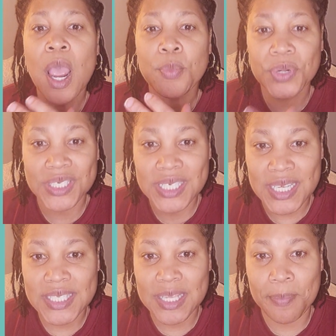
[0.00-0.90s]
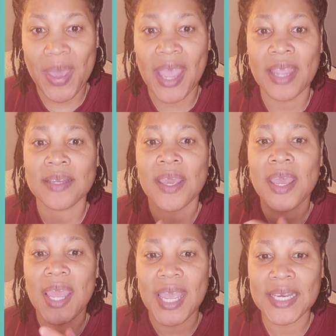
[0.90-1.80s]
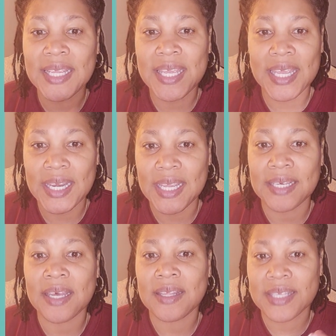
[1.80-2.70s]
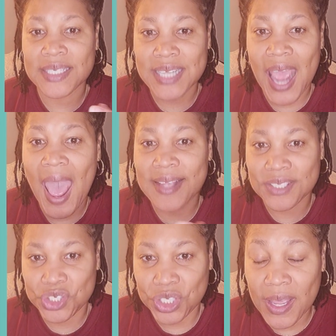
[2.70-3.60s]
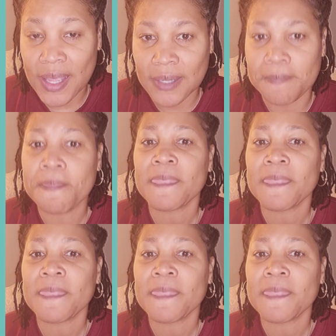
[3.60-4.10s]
participate in getting the task done,